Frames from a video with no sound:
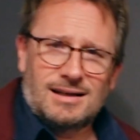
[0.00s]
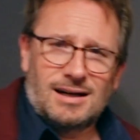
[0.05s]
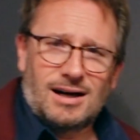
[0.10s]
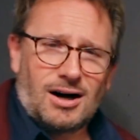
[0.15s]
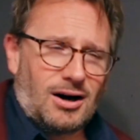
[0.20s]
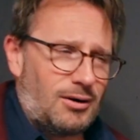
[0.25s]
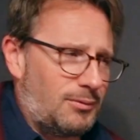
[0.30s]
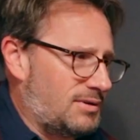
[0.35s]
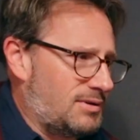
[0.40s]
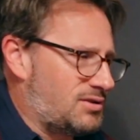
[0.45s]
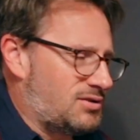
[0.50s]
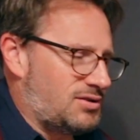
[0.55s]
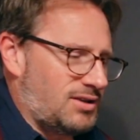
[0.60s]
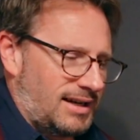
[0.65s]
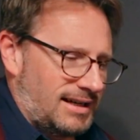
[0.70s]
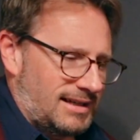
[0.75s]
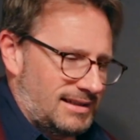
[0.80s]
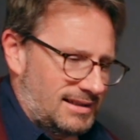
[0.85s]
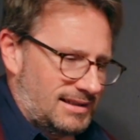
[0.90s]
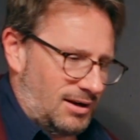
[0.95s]
Always
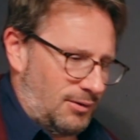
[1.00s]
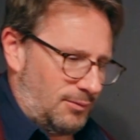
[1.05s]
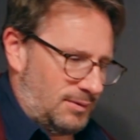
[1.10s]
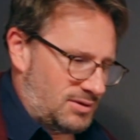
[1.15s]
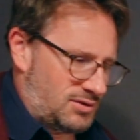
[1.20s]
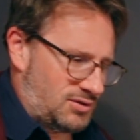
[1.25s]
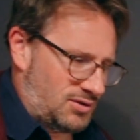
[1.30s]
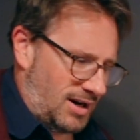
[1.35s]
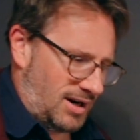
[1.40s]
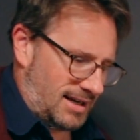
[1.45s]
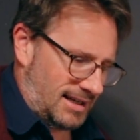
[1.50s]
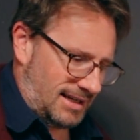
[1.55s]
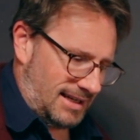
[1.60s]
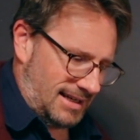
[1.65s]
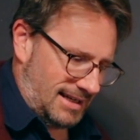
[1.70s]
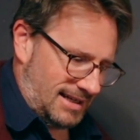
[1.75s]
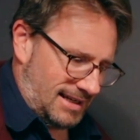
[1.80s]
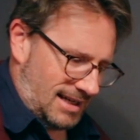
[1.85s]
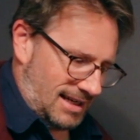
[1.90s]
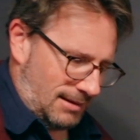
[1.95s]
trying to, always trying to
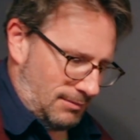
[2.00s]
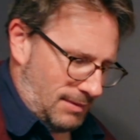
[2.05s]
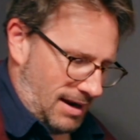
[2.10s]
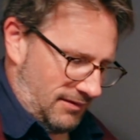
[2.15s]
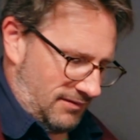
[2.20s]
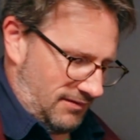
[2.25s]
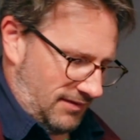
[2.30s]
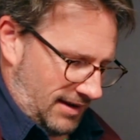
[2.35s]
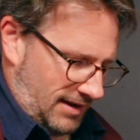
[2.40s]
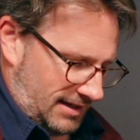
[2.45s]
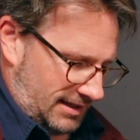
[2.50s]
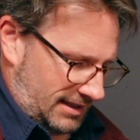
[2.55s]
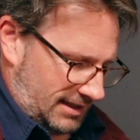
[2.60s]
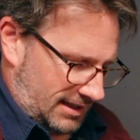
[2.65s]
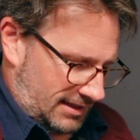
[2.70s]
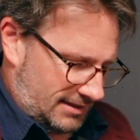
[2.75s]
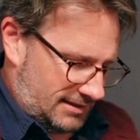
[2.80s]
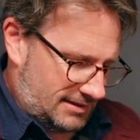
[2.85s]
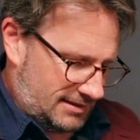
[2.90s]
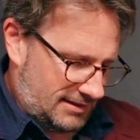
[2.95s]
get in on my fun
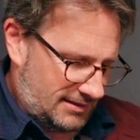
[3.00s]
here. All